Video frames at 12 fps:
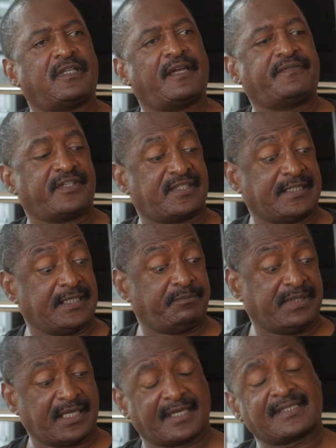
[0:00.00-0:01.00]
love to see
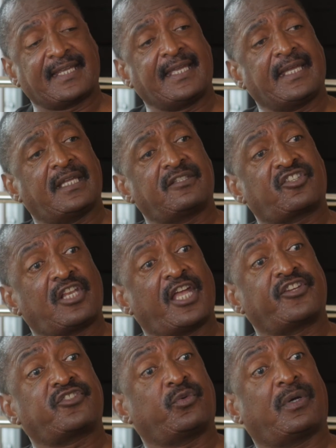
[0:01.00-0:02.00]
Beyoncé and
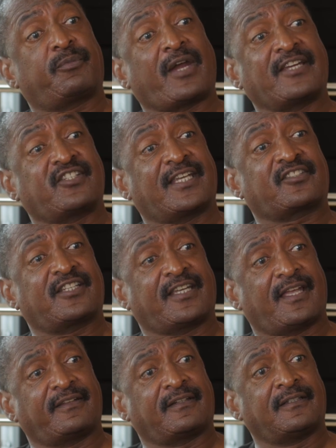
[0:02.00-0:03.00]
Solange do a project
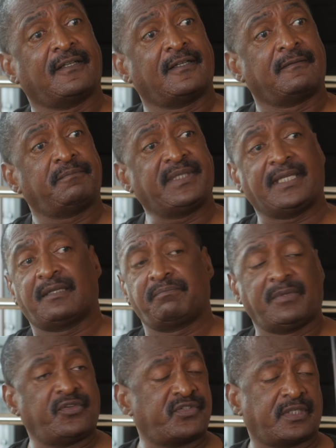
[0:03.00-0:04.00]
together, be it
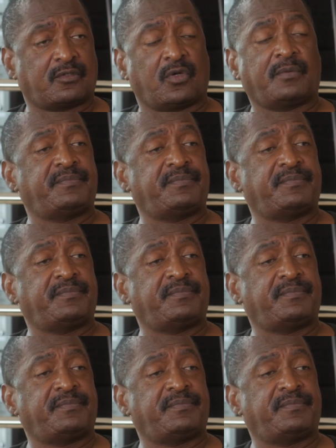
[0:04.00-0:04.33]
music or